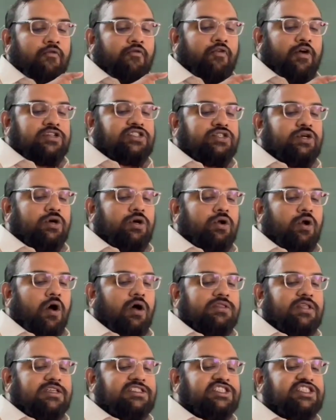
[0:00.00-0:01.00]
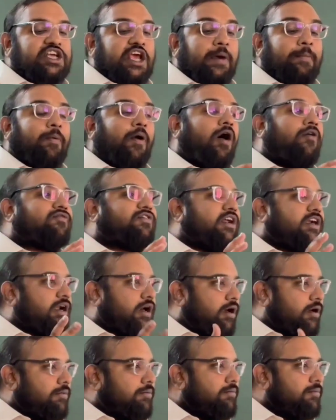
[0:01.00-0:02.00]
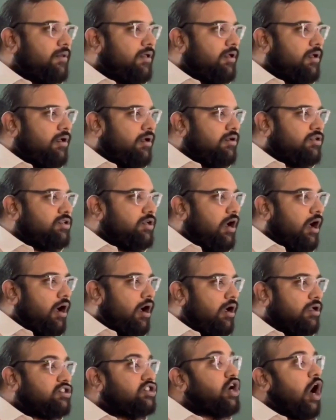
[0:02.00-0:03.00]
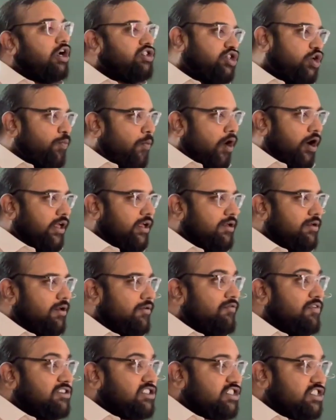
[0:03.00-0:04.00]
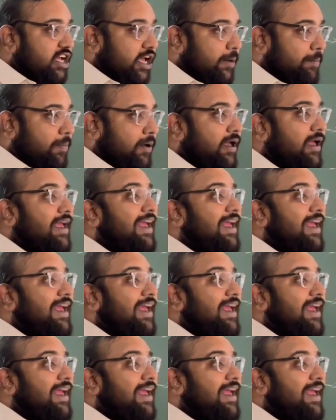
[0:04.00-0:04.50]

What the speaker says: first to draw the shape of that charged body. Which shape?